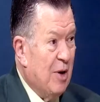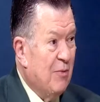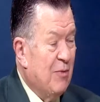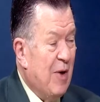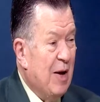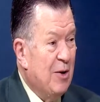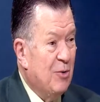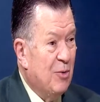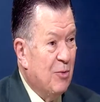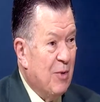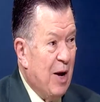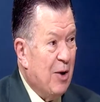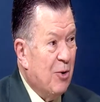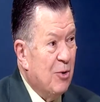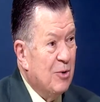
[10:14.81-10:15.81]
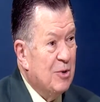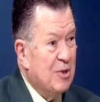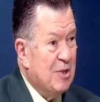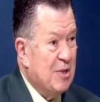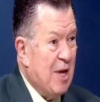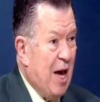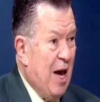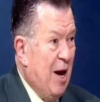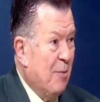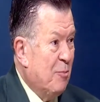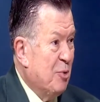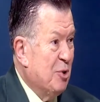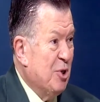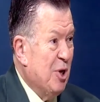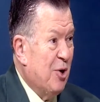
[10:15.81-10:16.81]
at vital records,
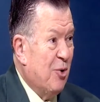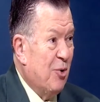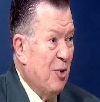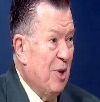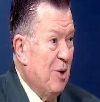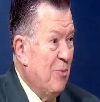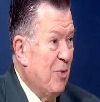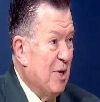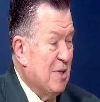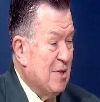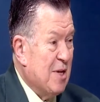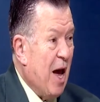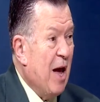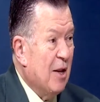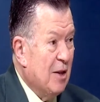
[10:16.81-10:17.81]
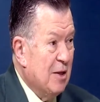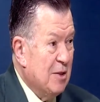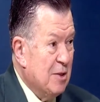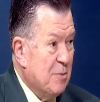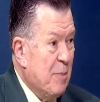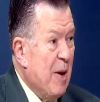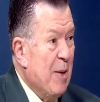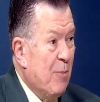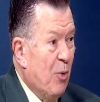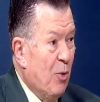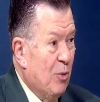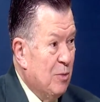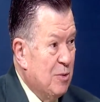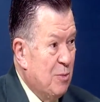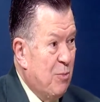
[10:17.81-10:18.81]
particularly with Scotland's
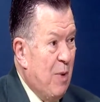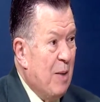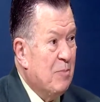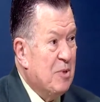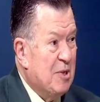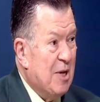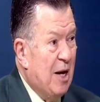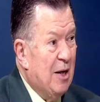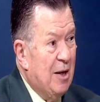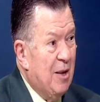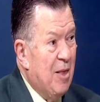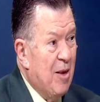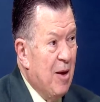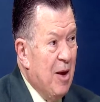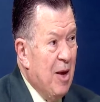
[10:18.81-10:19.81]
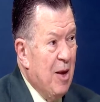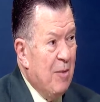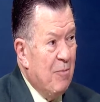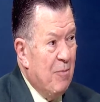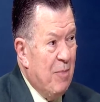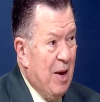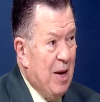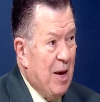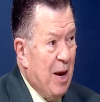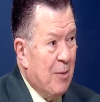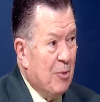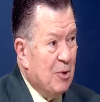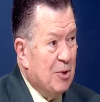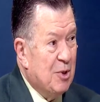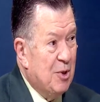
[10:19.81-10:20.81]
People's website. Tell us a little
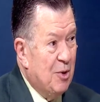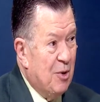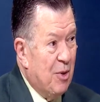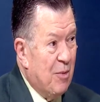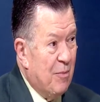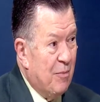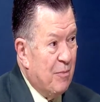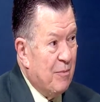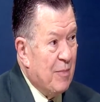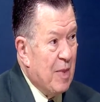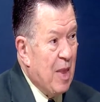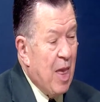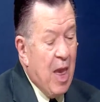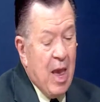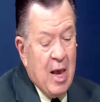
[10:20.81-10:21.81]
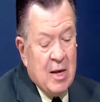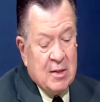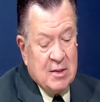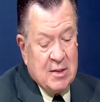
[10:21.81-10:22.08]
bit about Scotland's People.